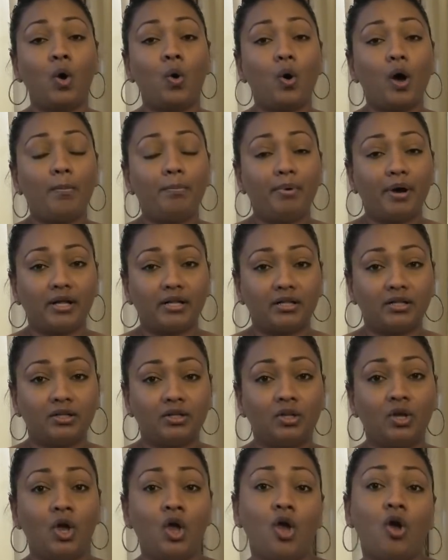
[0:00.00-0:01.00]
or a
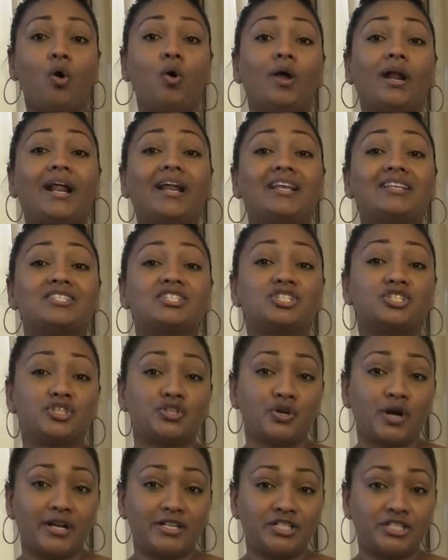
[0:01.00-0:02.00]
button, or that is
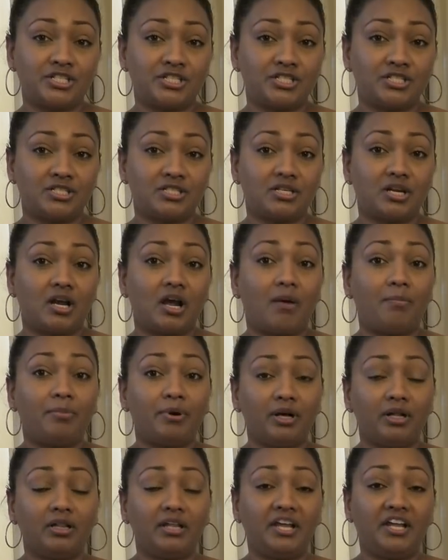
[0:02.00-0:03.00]

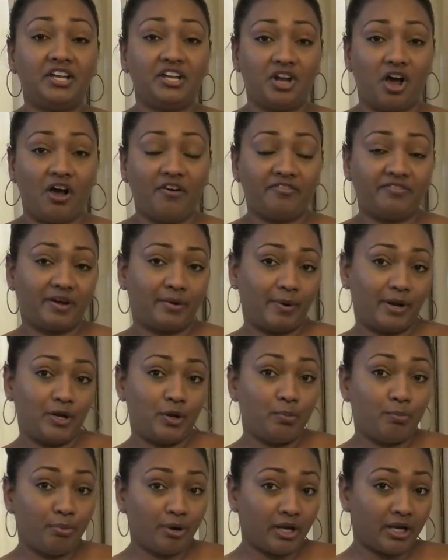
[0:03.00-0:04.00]
stretchable enough that when
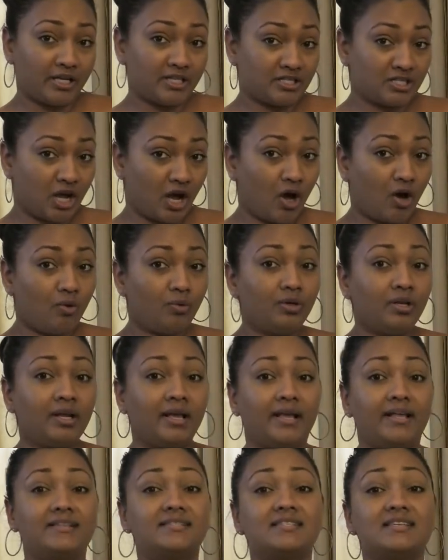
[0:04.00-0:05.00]
you pull it down,
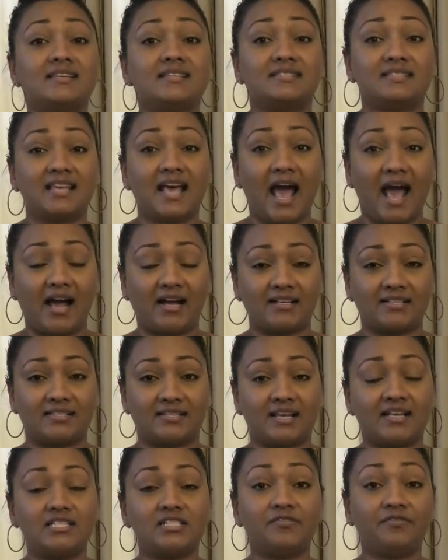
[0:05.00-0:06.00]
it's easy
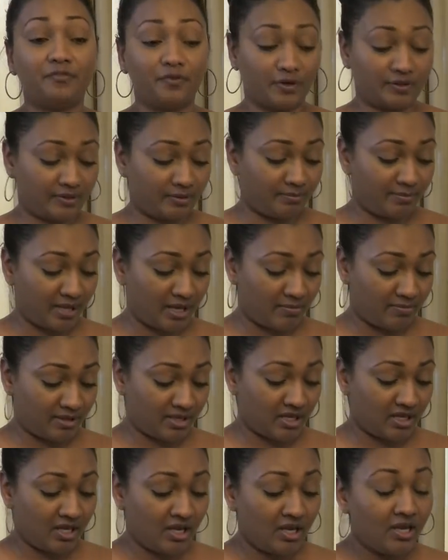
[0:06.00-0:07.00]
access for the
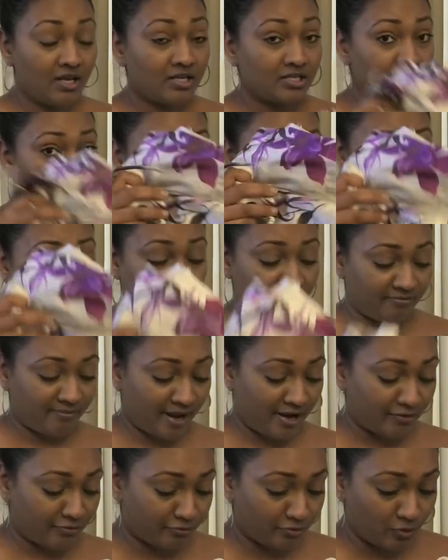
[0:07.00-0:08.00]
baby. So I have
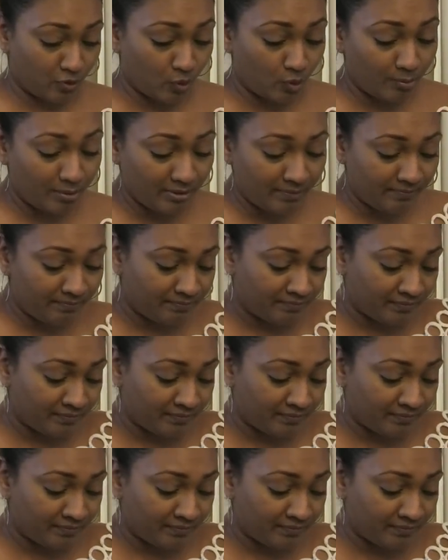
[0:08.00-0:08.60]
my robe.